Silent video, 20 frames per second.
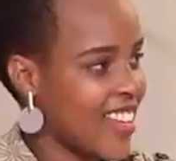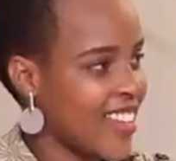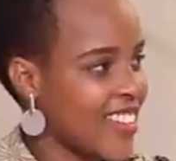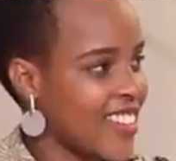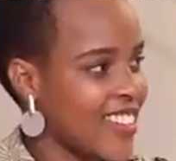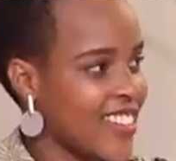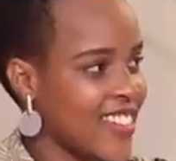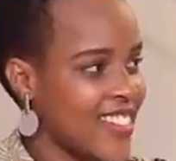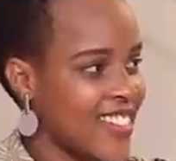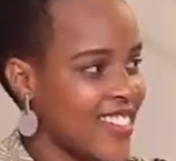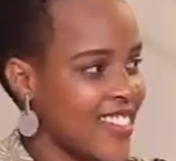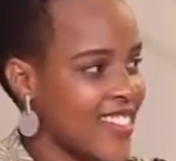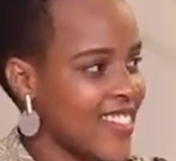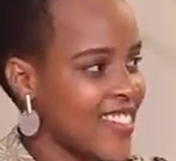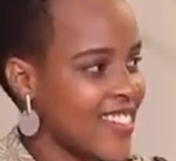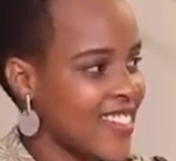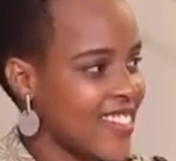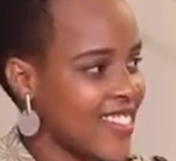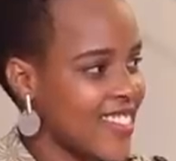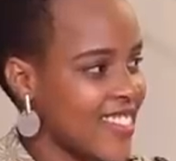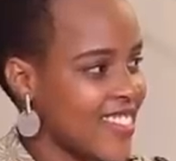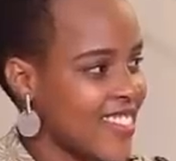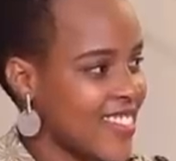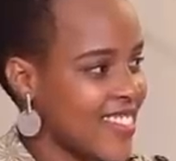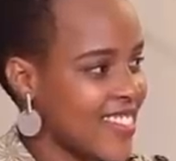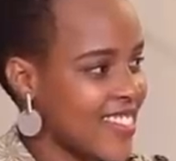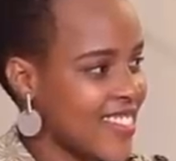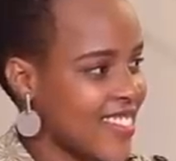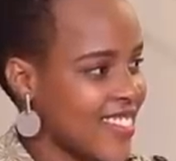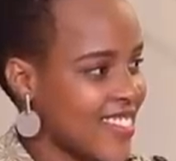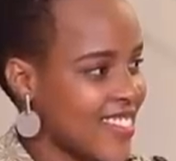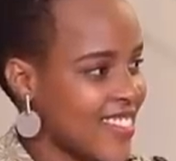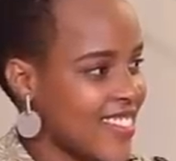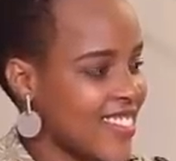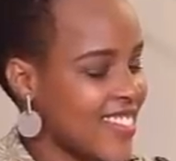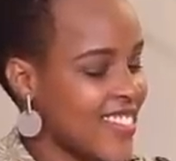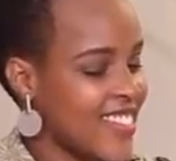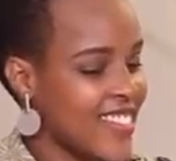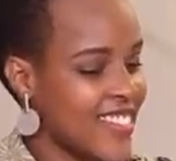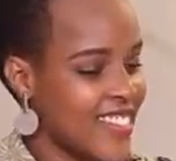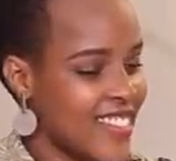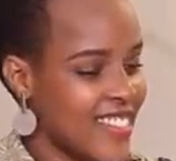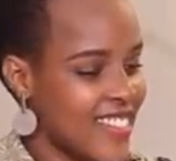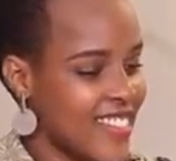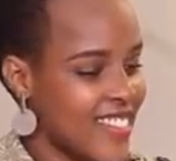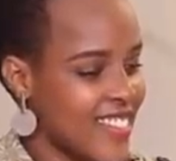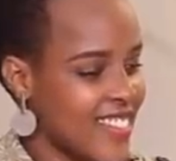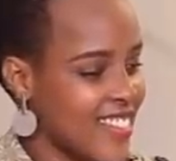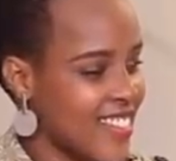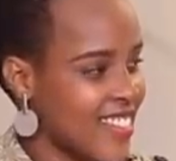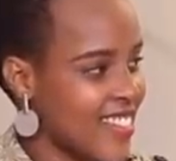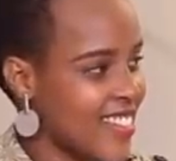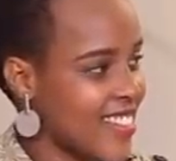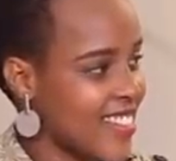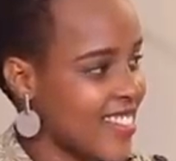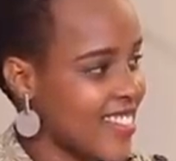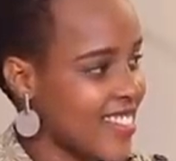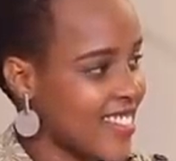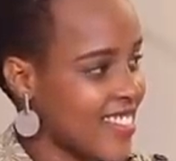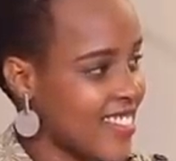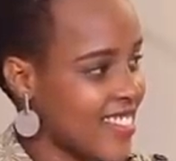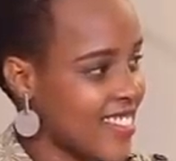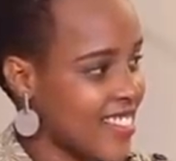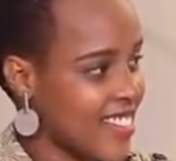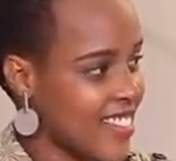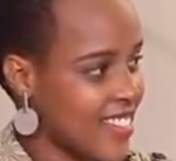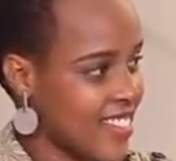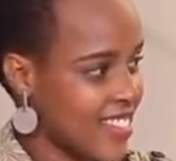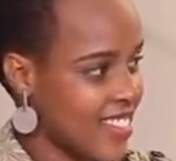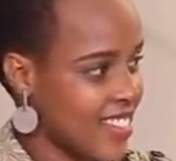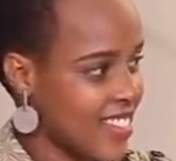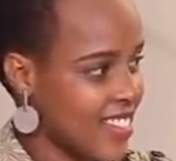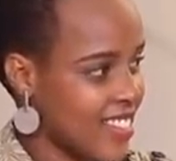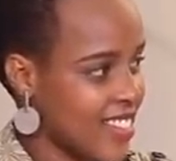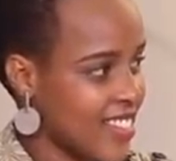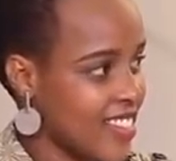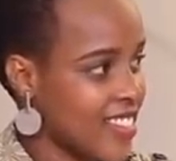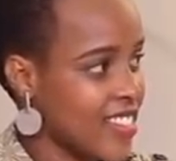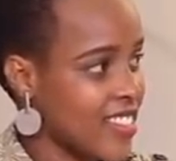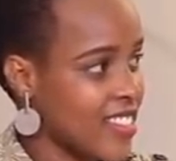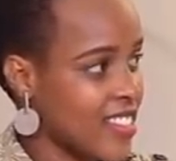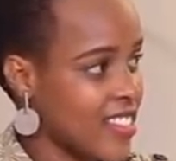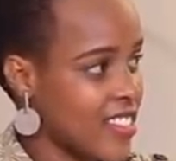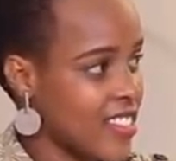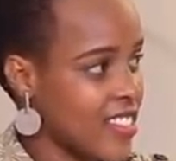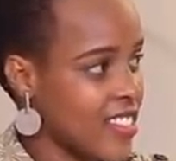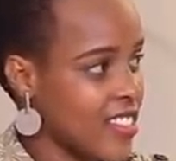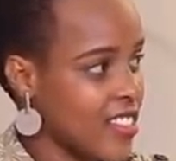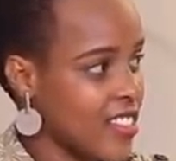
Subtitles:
This person isn't speaking.